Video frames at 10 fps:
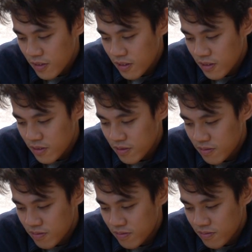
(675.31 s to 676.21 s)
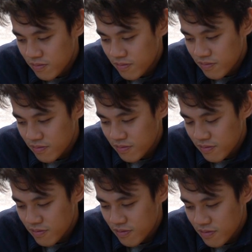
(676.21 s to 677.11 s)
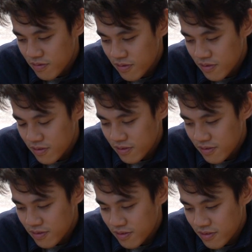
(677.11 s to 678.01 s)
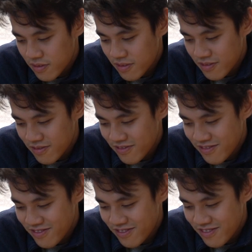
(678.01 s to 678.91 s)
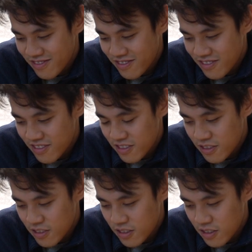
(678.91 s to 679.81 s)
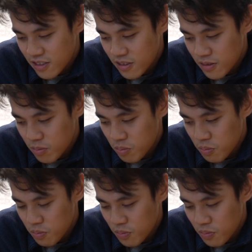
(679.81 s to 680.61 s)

[no speech]